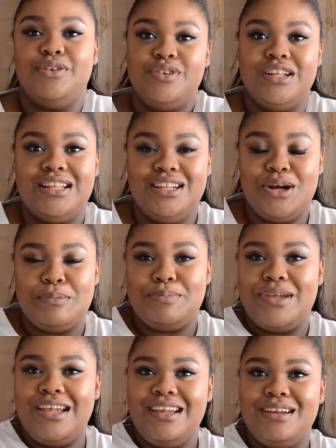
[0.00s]
definitely not
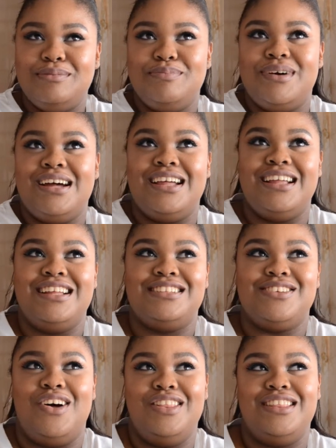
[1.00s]
pink, but it's
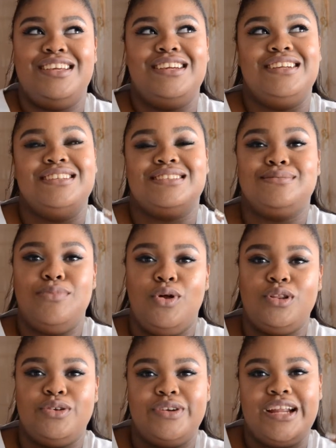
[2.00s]
on the
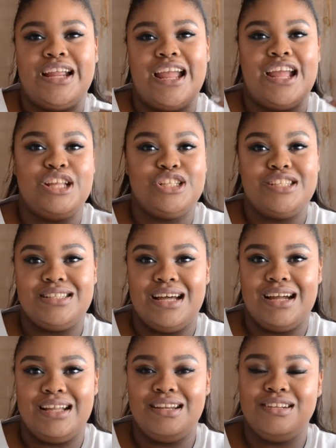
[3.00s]
smoldering, edgy
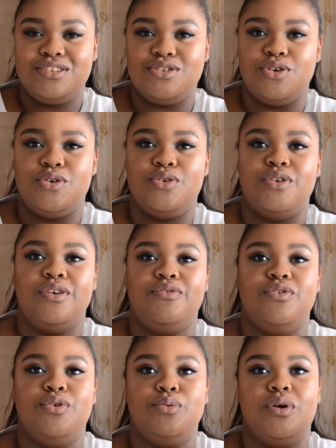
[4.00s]
side. So if
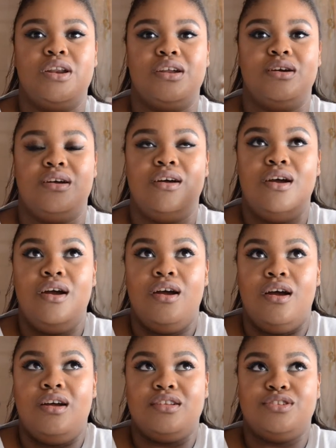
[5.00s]
you want
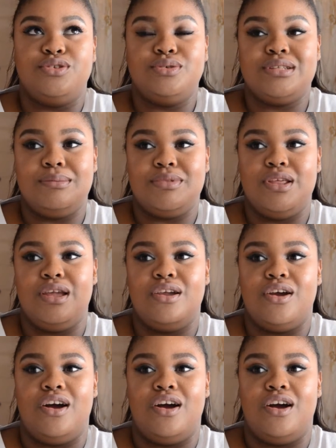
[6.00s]
to do something